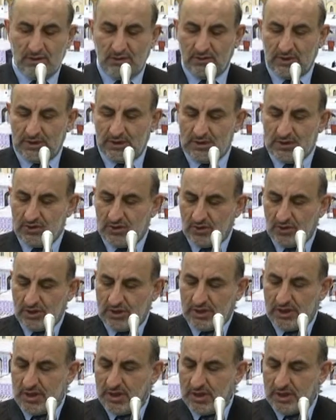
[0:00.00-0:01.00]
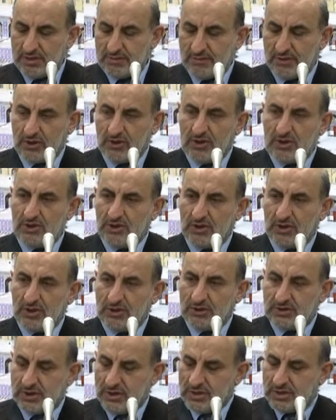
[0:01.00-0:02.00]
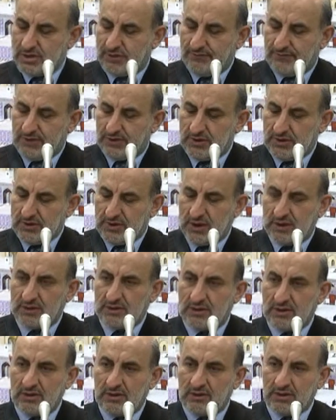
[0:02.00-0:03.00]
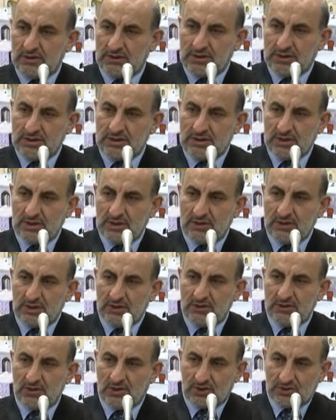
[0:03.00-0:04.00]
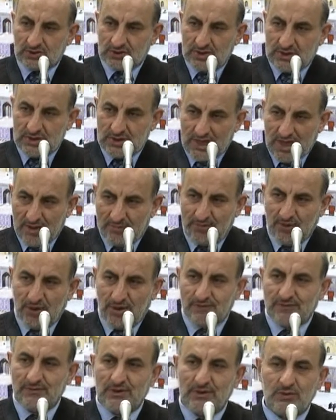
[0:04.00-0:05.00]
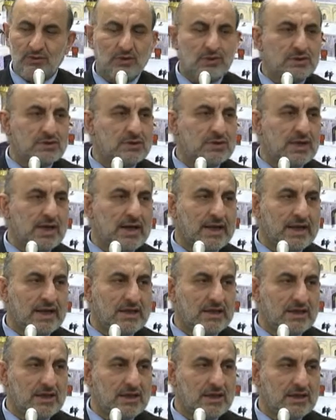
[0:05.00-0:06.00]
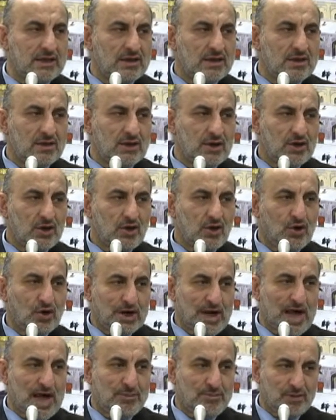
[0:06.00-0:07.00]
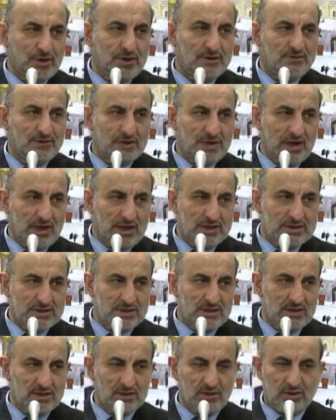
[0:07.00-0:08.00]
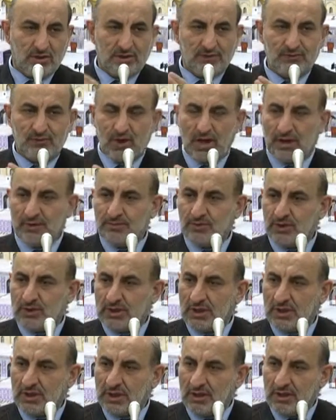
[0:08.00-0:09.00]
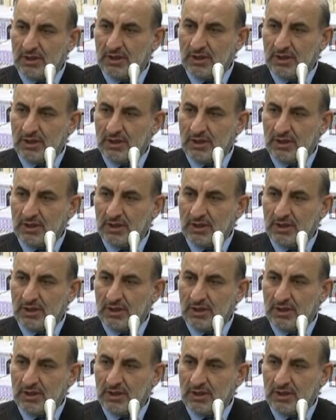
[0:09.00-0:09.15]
What is okay is because your dress, if it is under your dress, and then your dress above the wound directly or above the ulcer, or if you are putting,